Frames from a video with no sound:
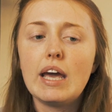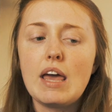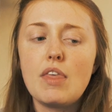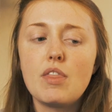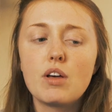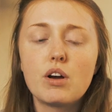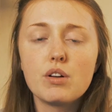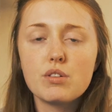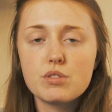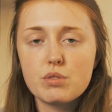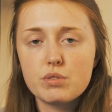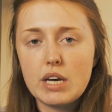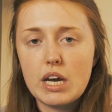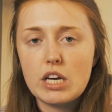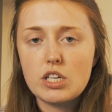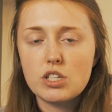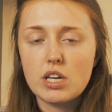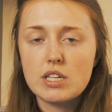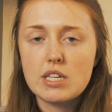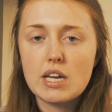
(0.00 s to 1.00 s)
In the
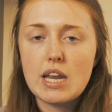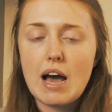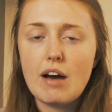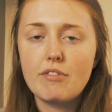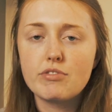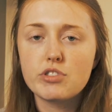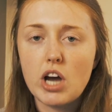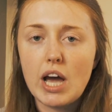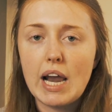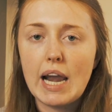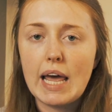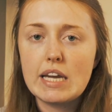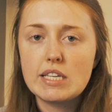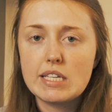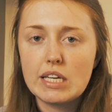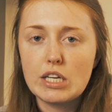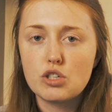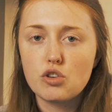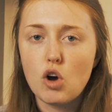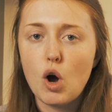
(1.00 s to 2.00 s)
consultation I did have
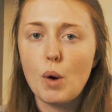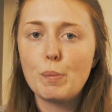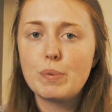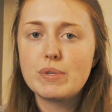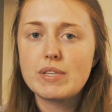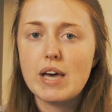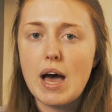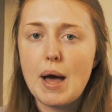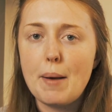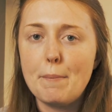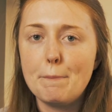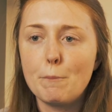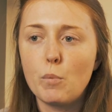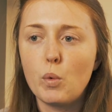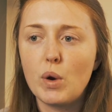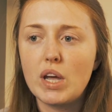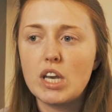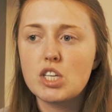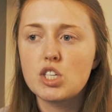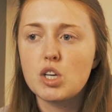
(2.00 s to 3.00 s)
dilating drops,
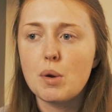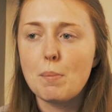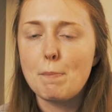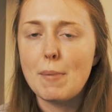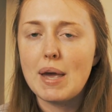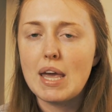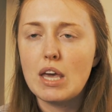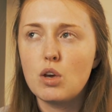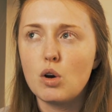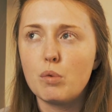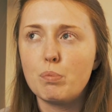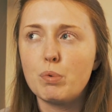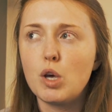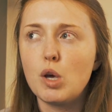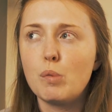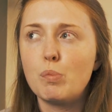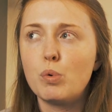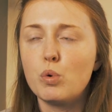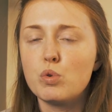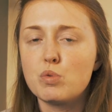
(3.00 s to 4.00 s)
which make your
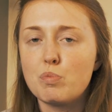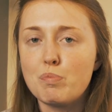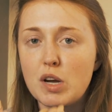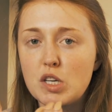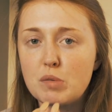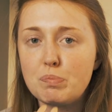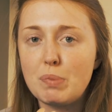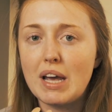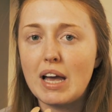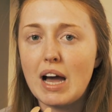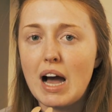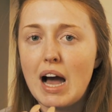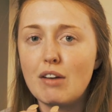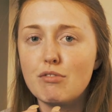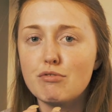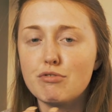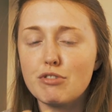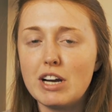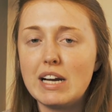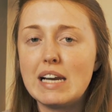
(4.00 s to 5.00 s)
pupils much bigger
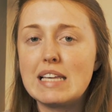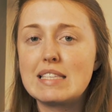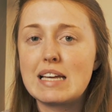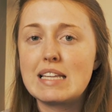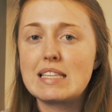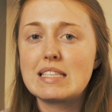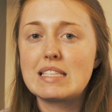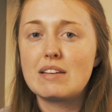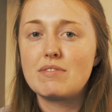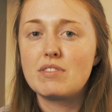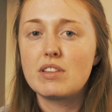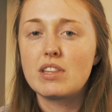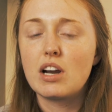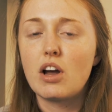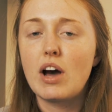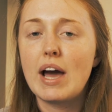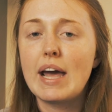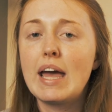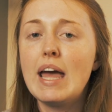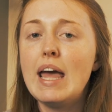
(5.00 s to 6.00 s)
and really sensitive to the
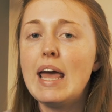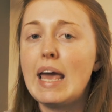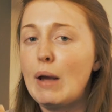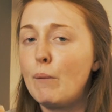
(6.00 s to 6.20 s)
light.